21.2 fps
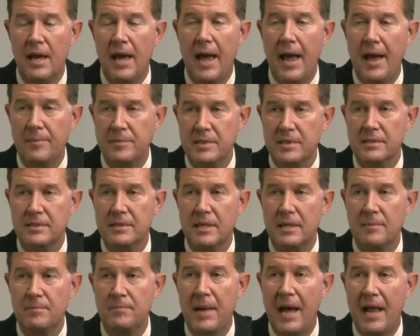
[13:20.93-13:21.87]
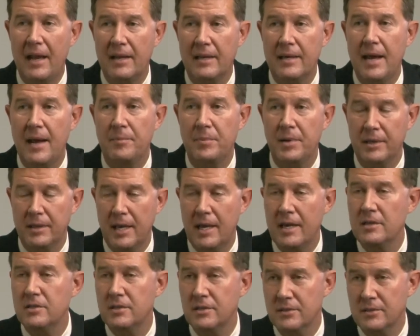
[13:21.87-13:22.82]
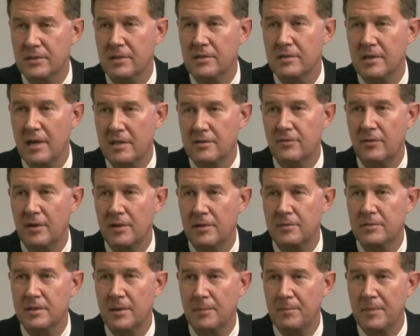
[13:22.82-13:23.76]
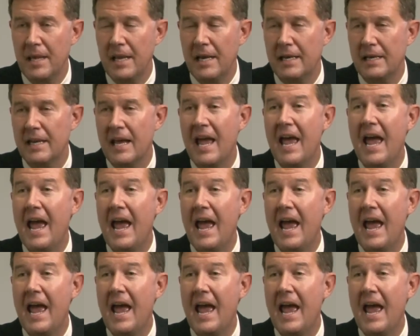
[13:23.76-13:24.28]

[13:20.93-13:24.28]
absentee ballot applications successfully submitted,